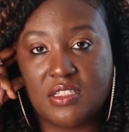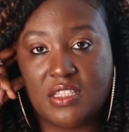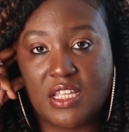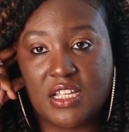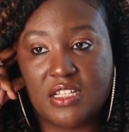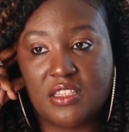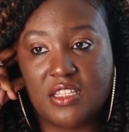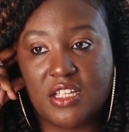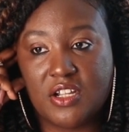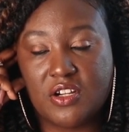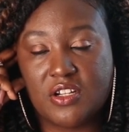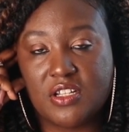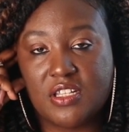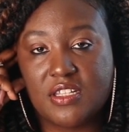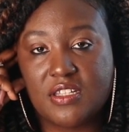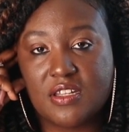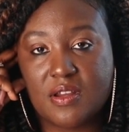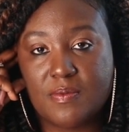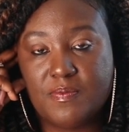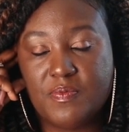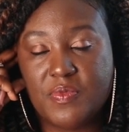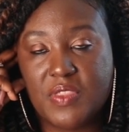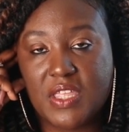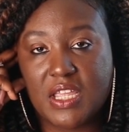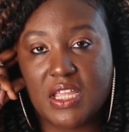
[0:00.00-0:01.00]
that there's
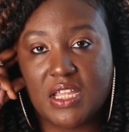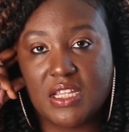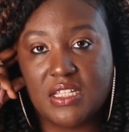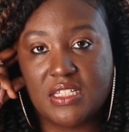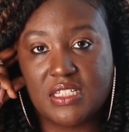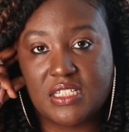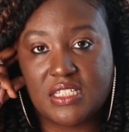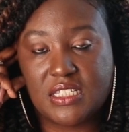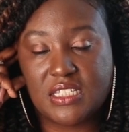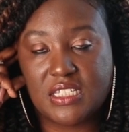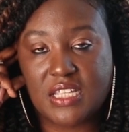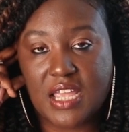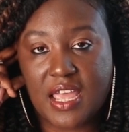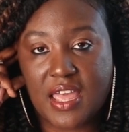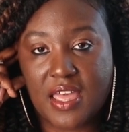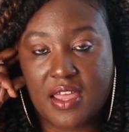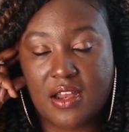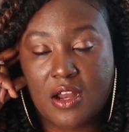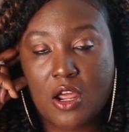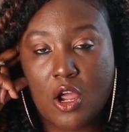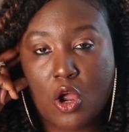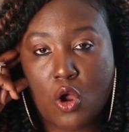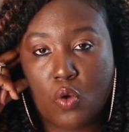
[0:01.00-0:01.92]
some things that